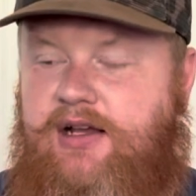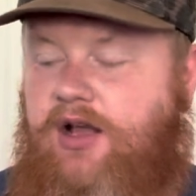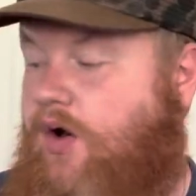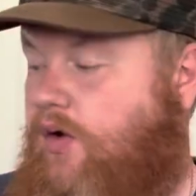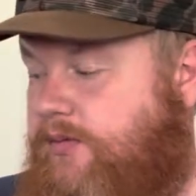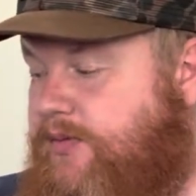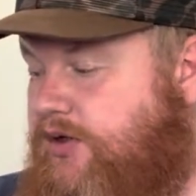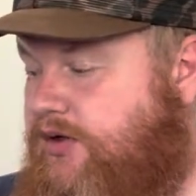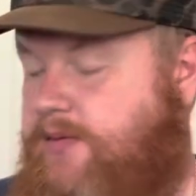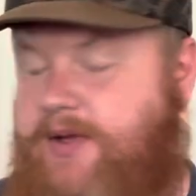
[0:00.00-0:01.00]
called them and
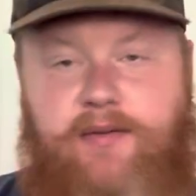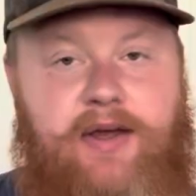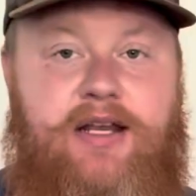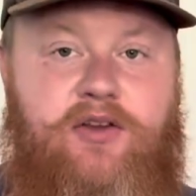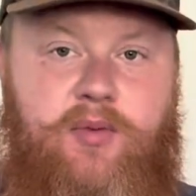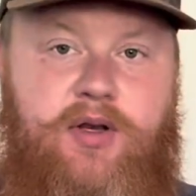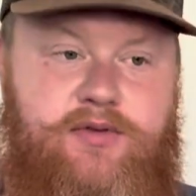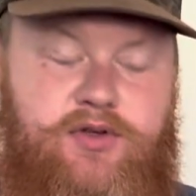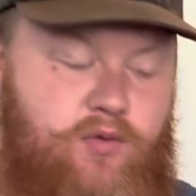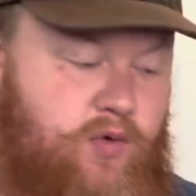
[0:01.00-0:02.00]
looked it up anyway. They told me there
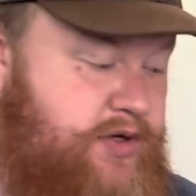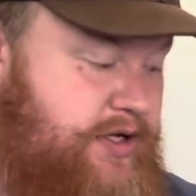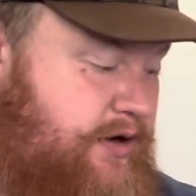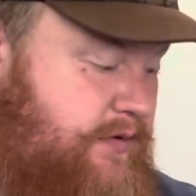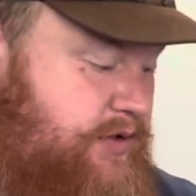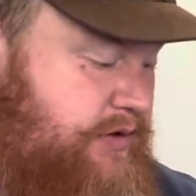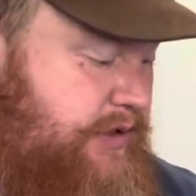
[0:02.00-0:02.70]
was no warranty coverage on